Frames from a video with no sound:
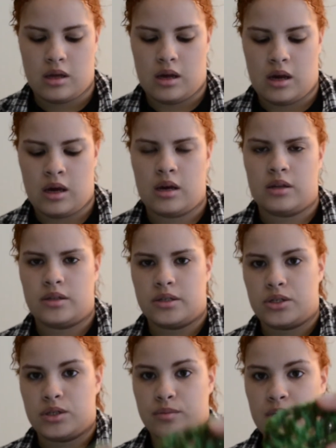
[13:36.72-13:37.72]
And this
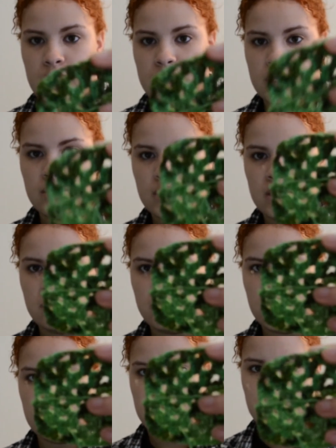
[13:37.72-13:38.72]
is a mini that somebody sent
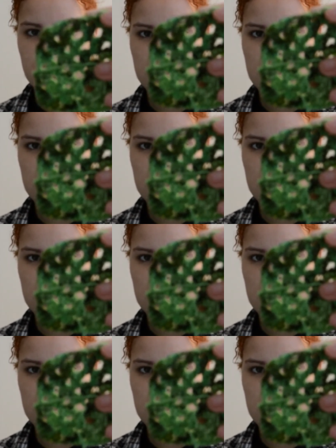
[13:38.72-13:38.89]
me. This one's